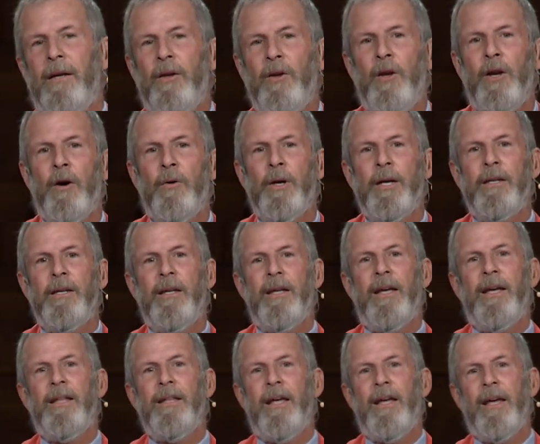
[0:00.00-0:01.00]
You know, at,
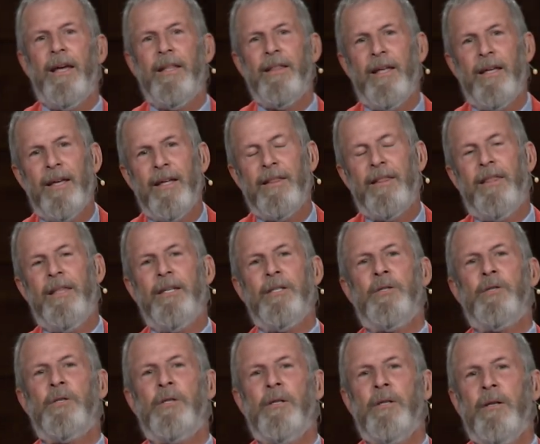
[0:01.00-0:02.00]
at, at,
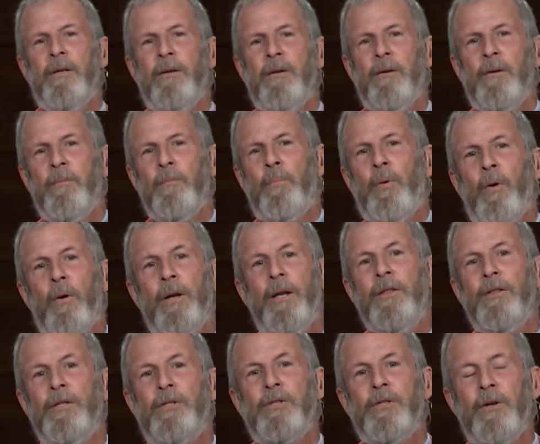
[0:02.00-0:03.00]
this point
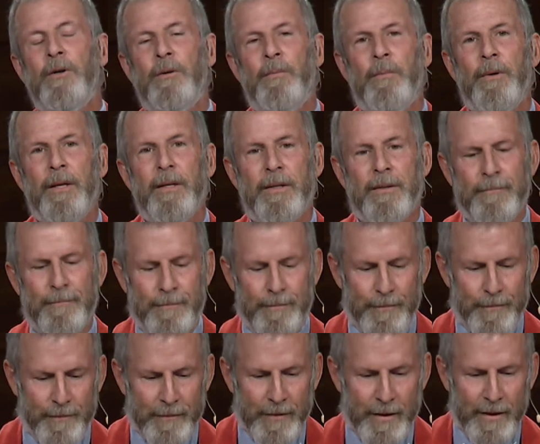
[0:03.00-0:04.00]
in the sermon,
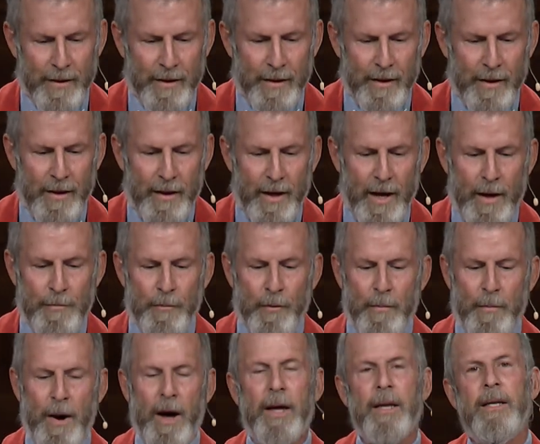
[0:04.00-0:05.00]
I'm
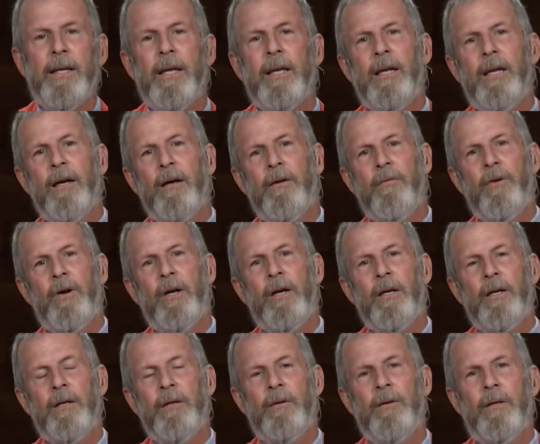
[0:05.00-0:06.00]
reminded of
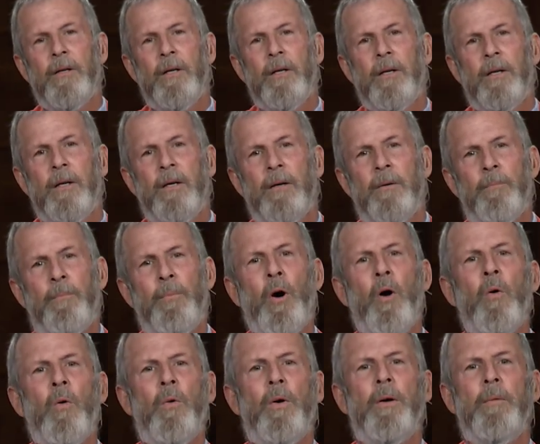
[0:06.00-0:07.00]
a
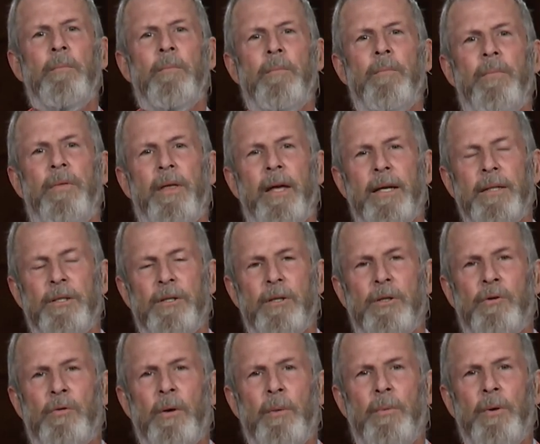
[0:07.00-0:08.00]
poem that's
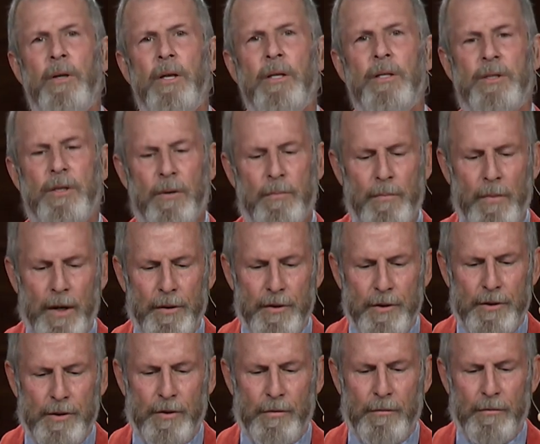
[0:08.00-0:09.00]
attributed to
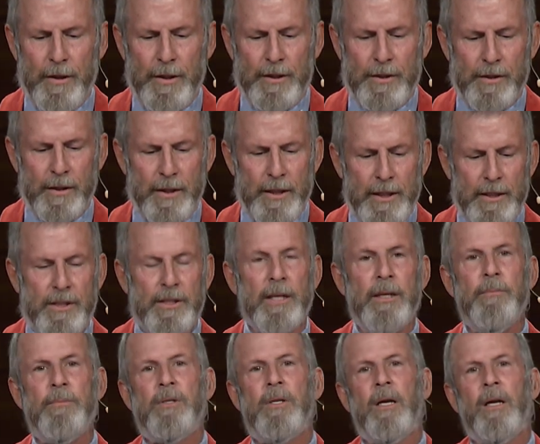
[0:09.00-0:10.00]
Mother Teresa, and it
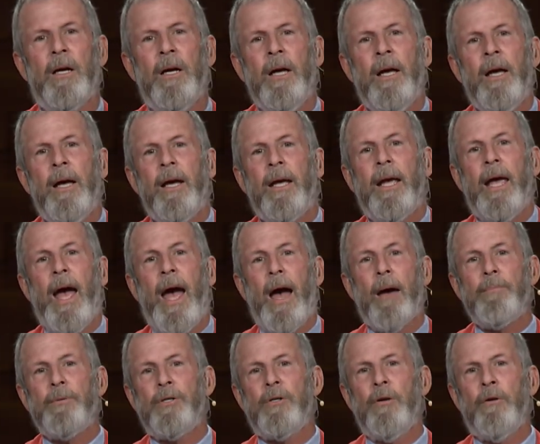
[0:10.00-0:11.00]
seems to
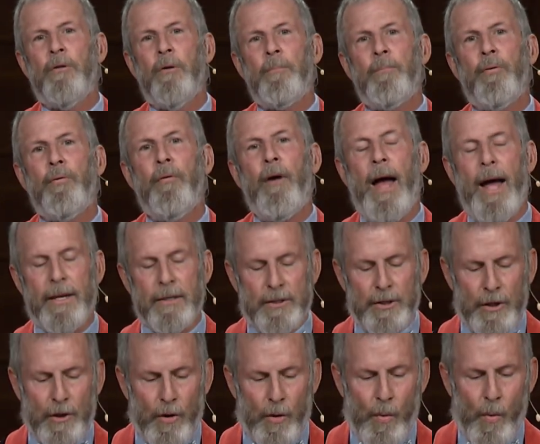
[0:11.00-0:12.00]
capture the
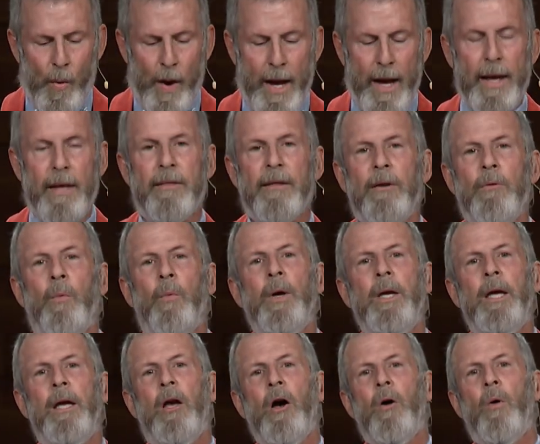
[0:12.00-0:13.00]
practical way that
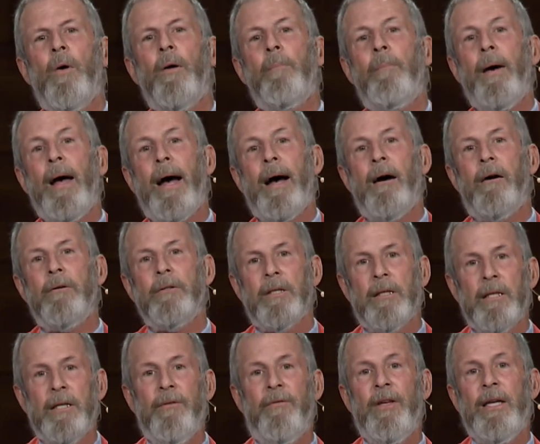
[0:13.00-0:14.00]
we go about
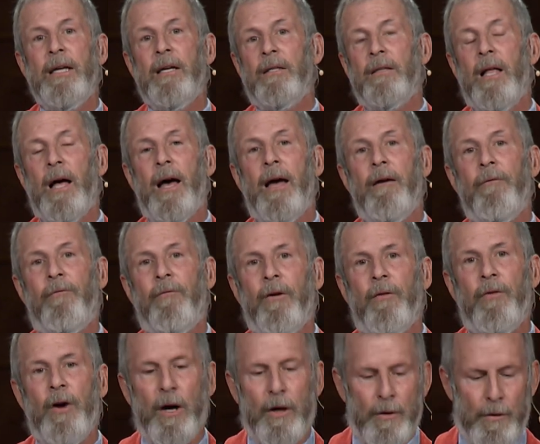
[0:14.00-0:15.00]
living a life
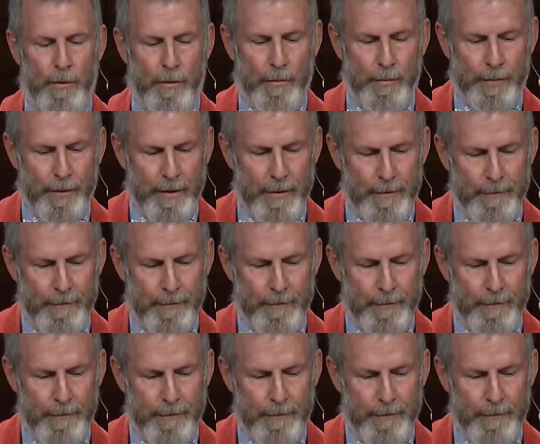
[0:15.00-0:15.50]
of hope.